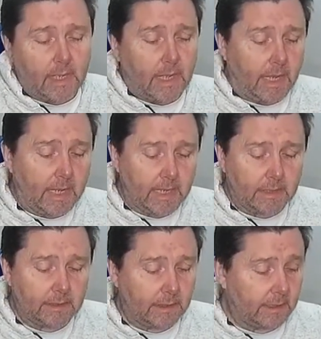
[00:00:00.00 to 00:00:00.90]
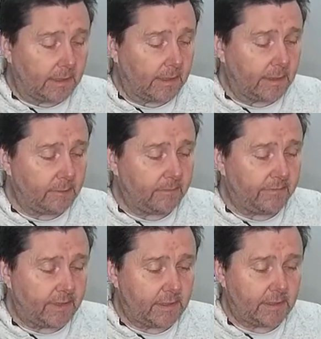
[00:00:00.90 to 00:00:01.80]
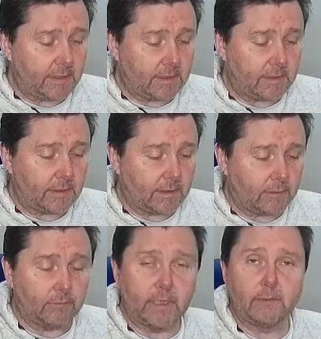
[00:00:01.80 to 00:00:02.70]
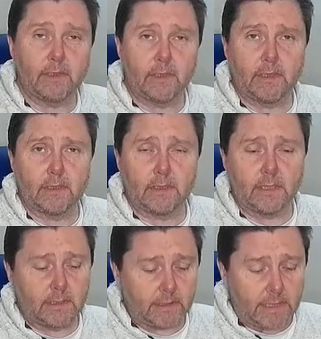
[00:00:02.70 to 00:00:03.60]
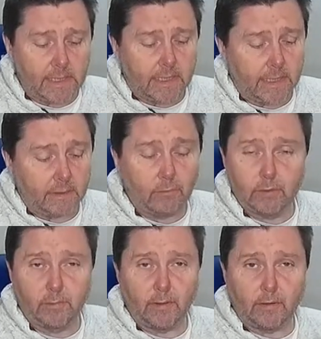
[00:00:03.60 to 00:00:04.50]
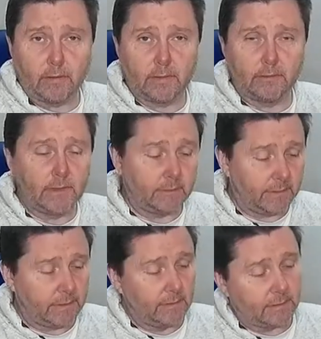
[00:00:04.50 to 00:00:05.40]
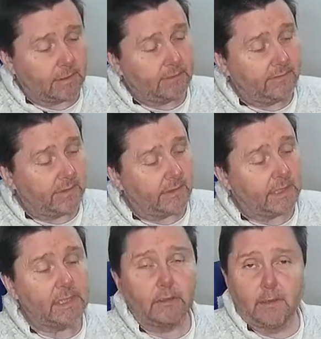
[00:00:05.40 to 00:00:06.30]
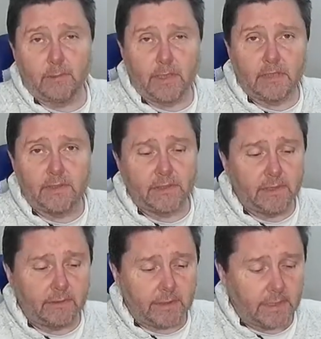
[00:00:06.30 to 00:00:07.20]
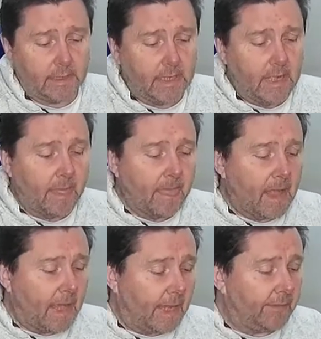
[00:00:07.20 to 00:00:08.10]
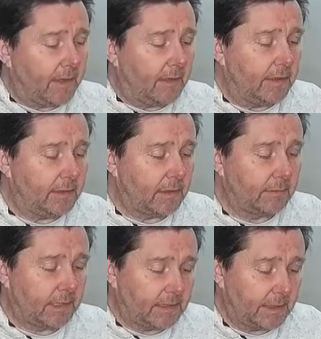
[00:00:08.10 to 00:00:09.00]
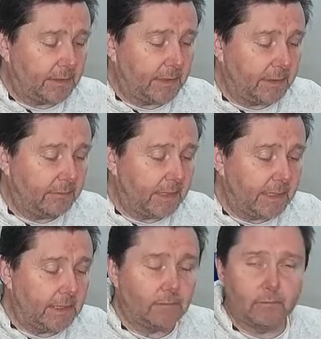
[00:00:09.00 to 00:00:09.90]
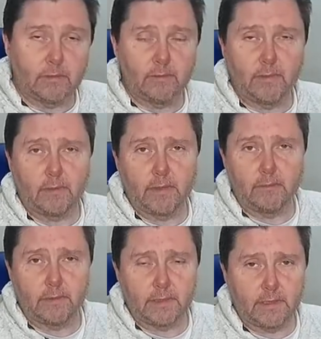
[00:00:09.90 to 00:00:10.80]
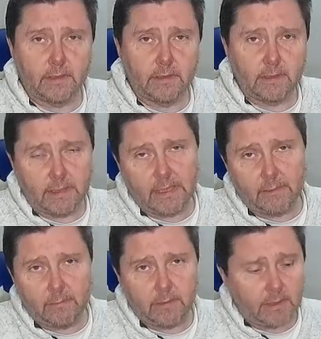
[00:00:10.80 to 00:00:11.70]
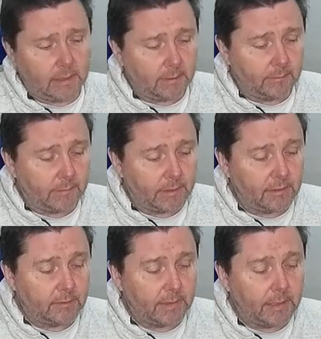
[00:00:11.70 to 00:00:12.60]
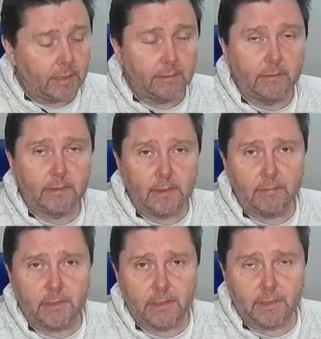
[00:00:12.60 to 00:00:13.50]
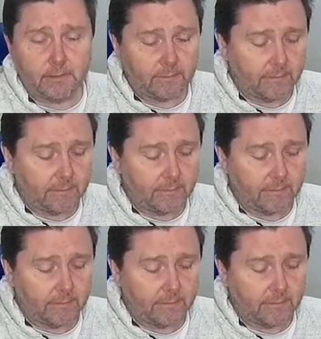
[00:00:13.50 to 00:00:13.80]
and it came fitted already with an EK water block, which looks like a very solid piece of engineering. And the guy who sold it said, yeah, you really need a water block in order to keep suitably low temperatures